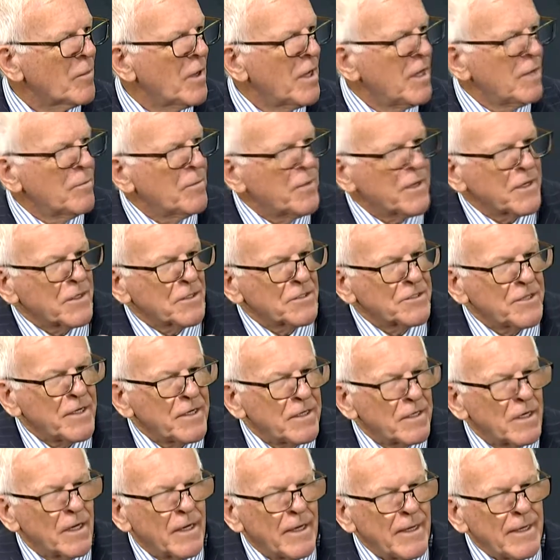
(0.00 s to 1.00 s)
Because
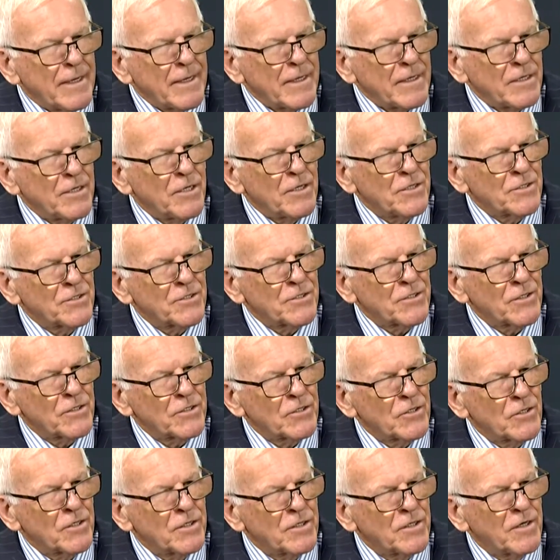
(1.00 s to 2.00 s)
it is
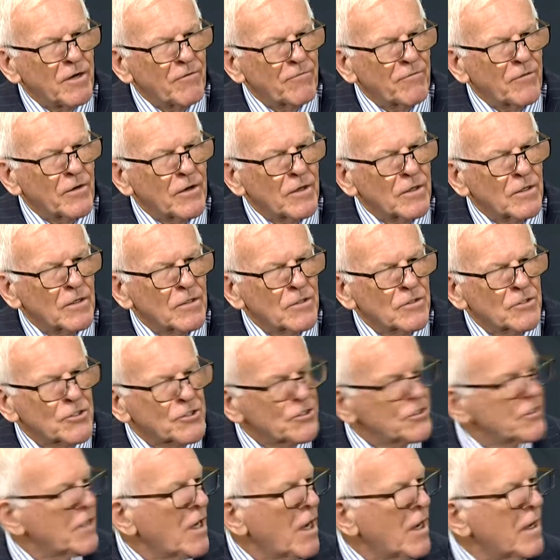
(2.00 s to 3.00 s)
such a different
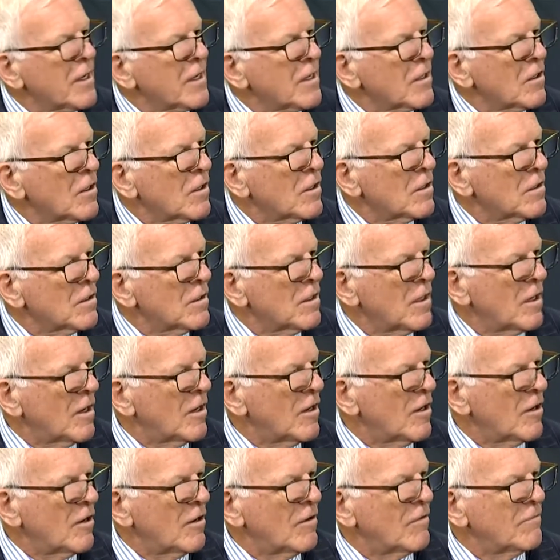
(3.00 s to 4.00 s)
style
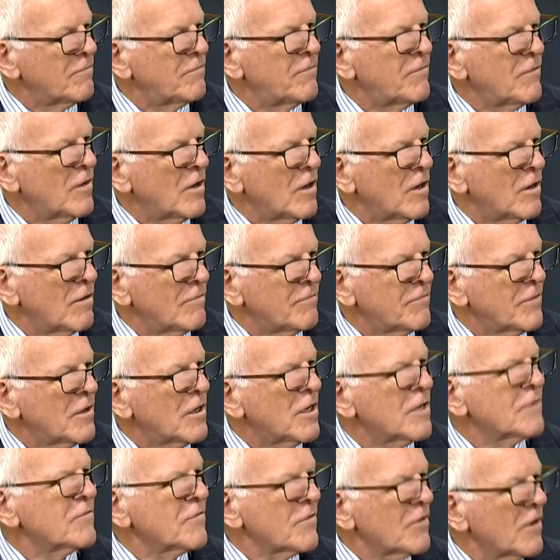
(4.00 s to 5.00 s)
of
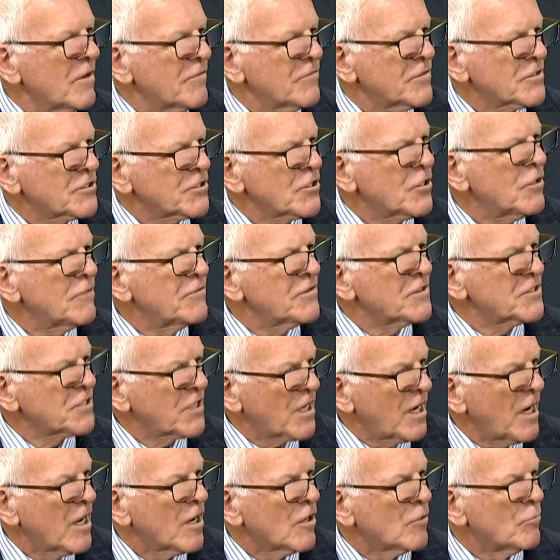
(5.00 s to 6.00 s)
a service
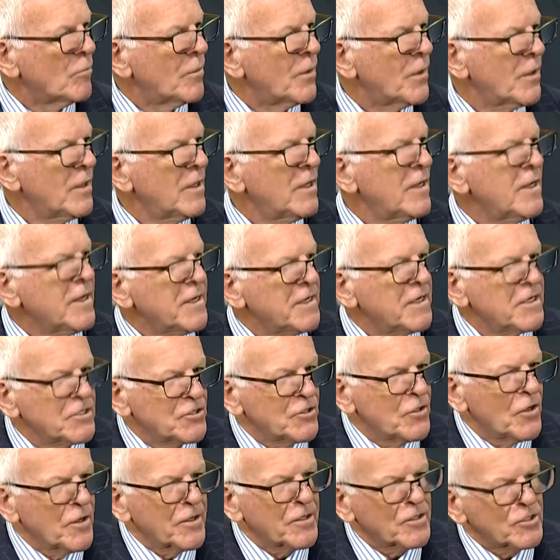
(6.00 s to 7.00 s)
club. It is
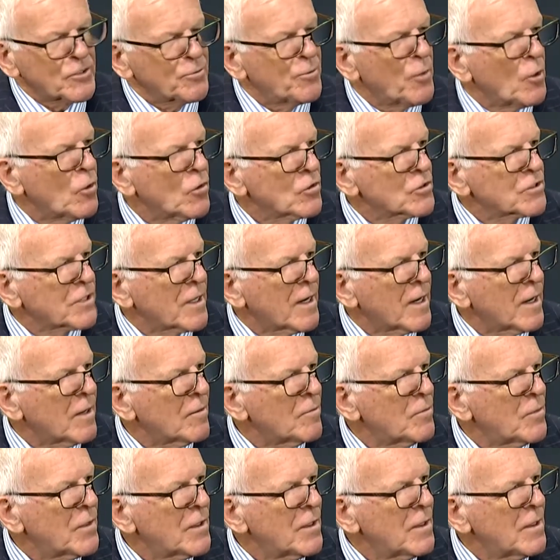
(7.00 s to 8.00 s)
not a sports
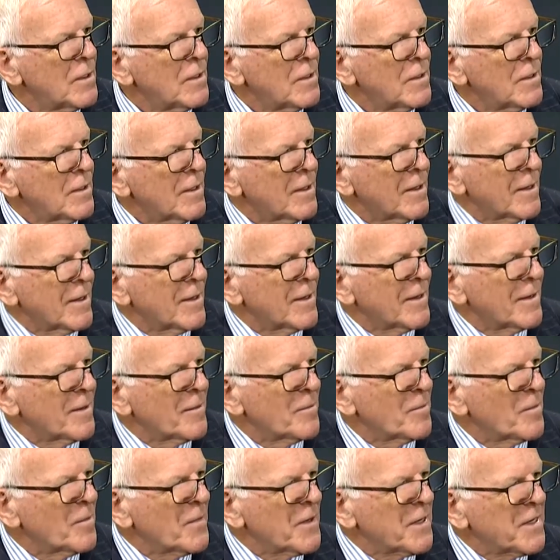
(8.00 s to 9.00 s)
club,
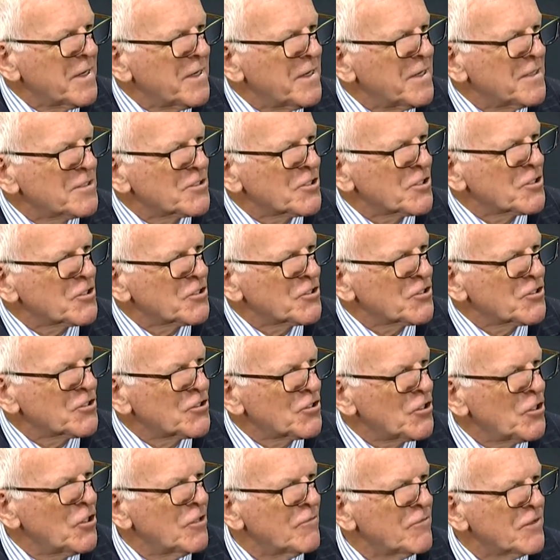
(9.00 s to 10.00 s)
it is a
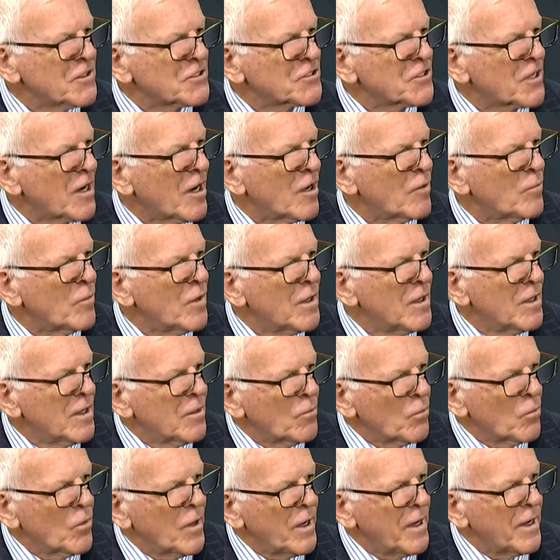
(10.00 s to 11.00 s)
service club
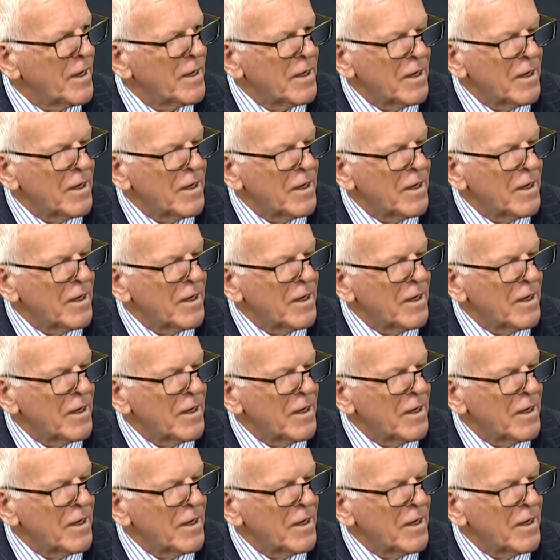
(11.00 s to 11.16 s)
where